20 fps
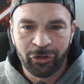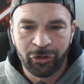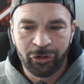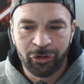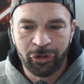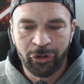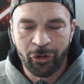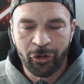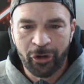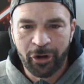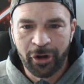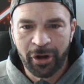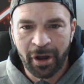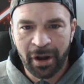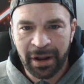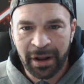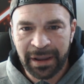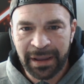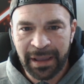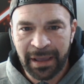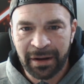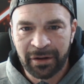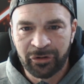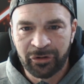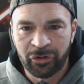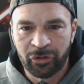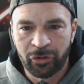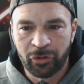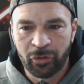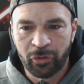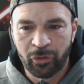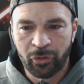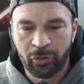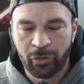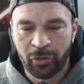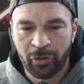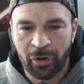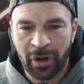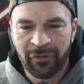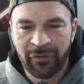You're going to get into,
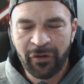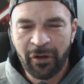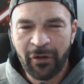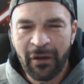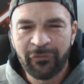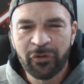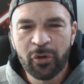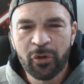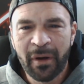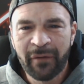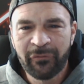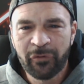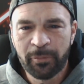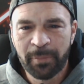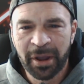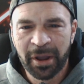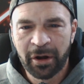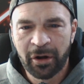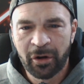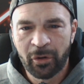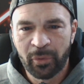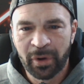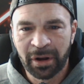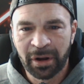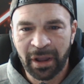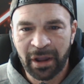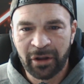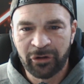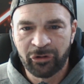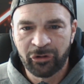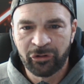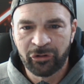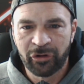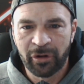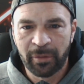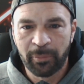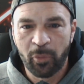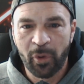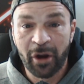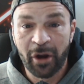have you ever been in a
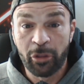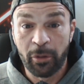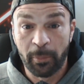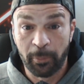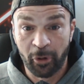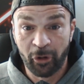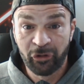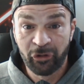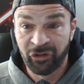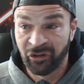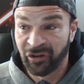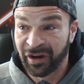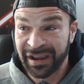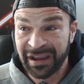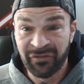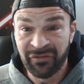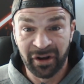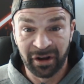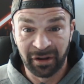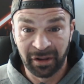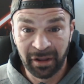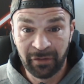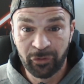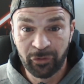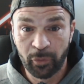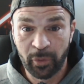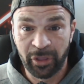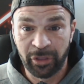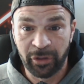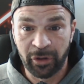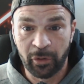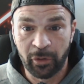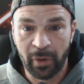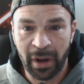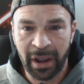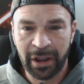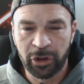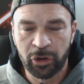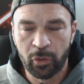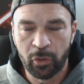relationship where the person even lives with you
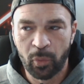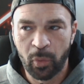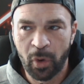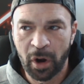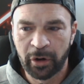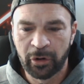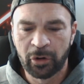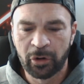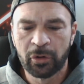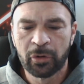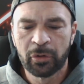and you wonder,